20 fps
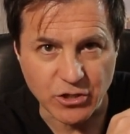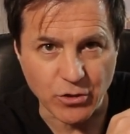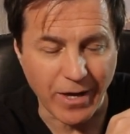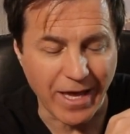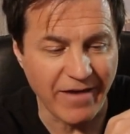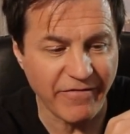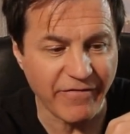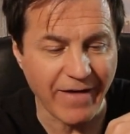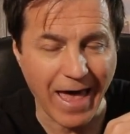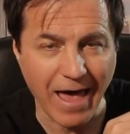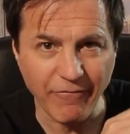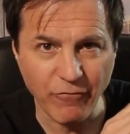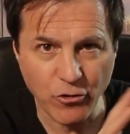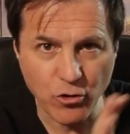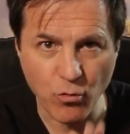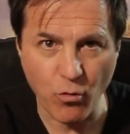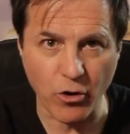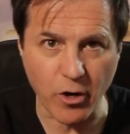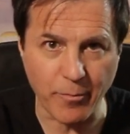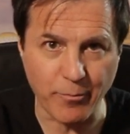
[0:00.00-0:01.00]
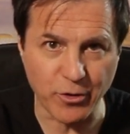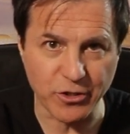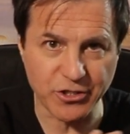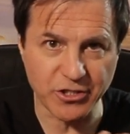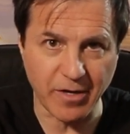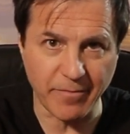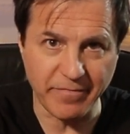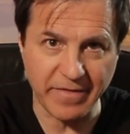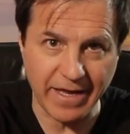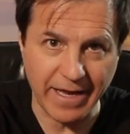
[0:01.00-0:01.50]
So if ever you want to put
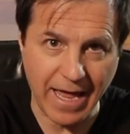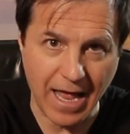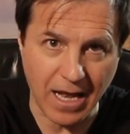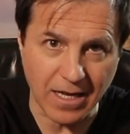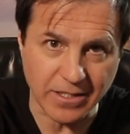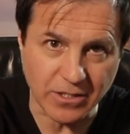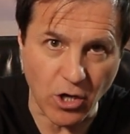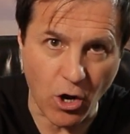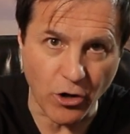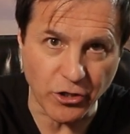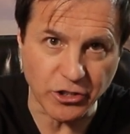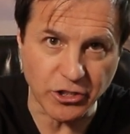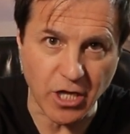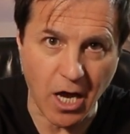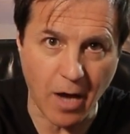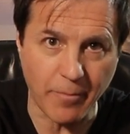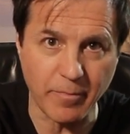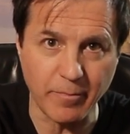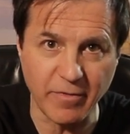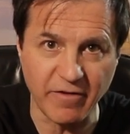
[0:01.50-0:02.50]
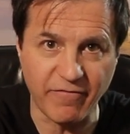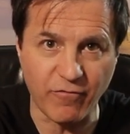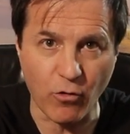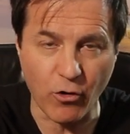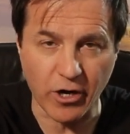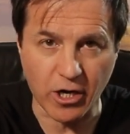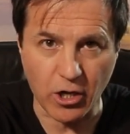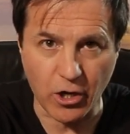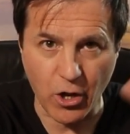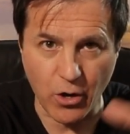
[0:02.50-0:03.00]
something else on top
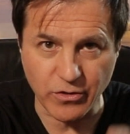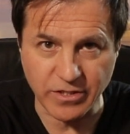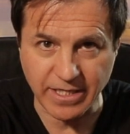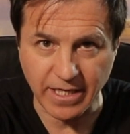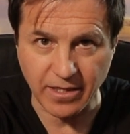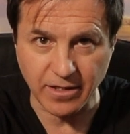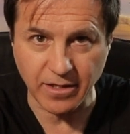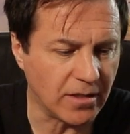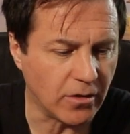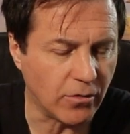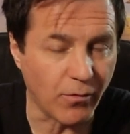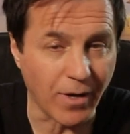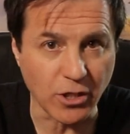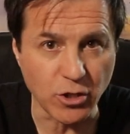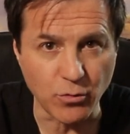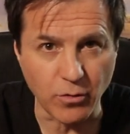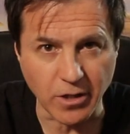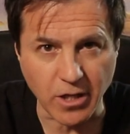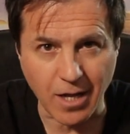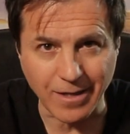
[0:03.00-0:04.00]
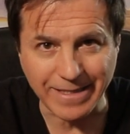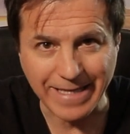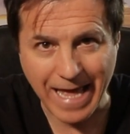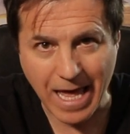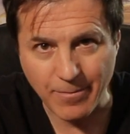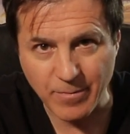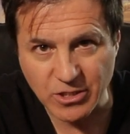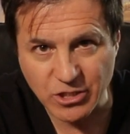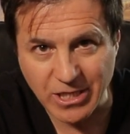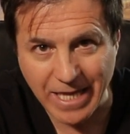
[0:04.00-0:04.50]
before closing, well, you will not
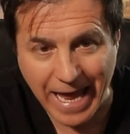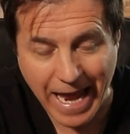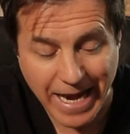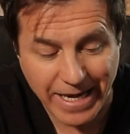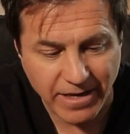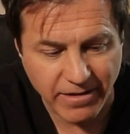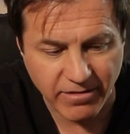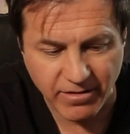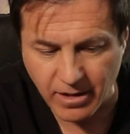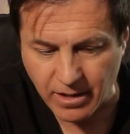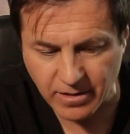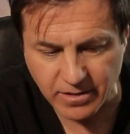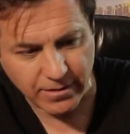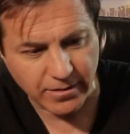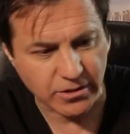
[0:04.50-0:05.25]
damage anything.